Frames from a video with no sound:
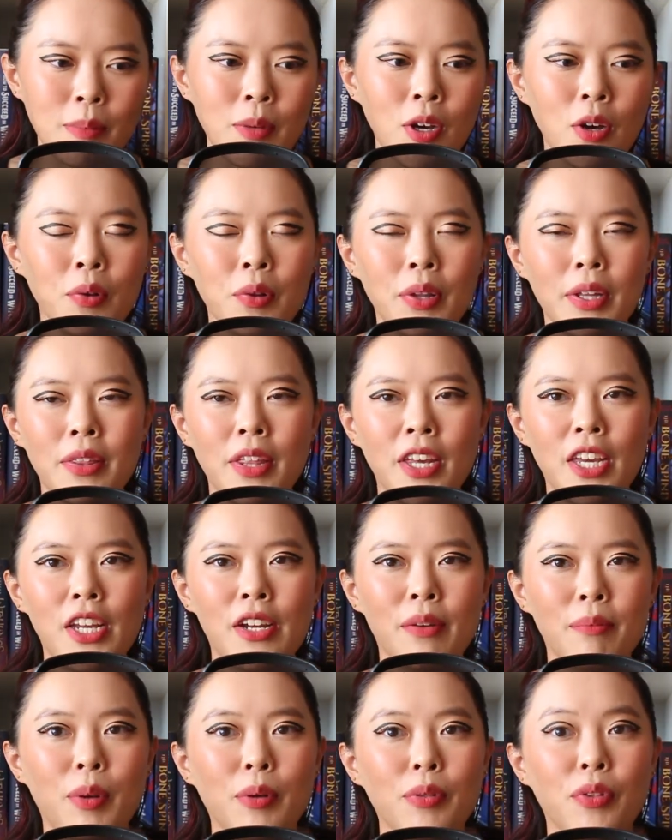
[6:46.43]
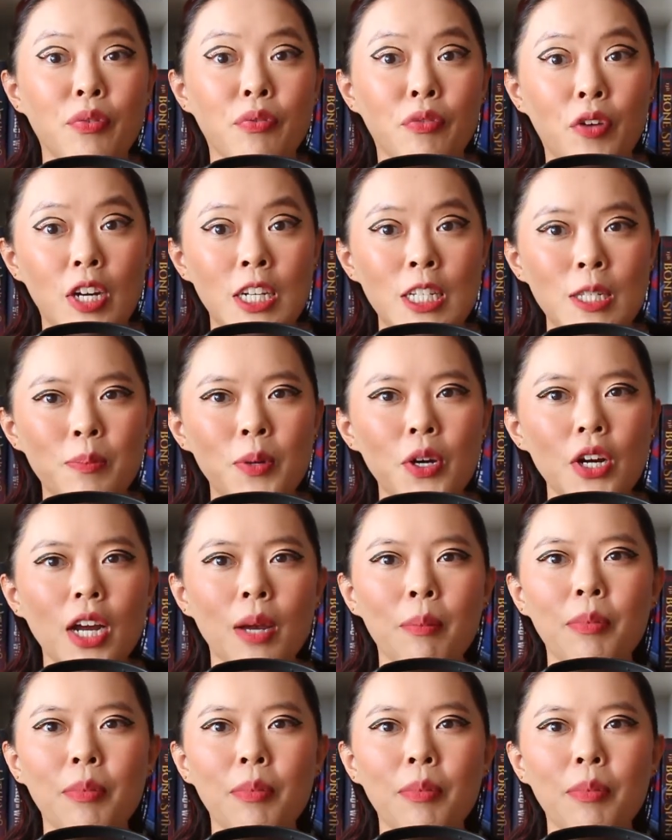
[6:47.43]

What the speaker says: I'm not only thinking about the first book,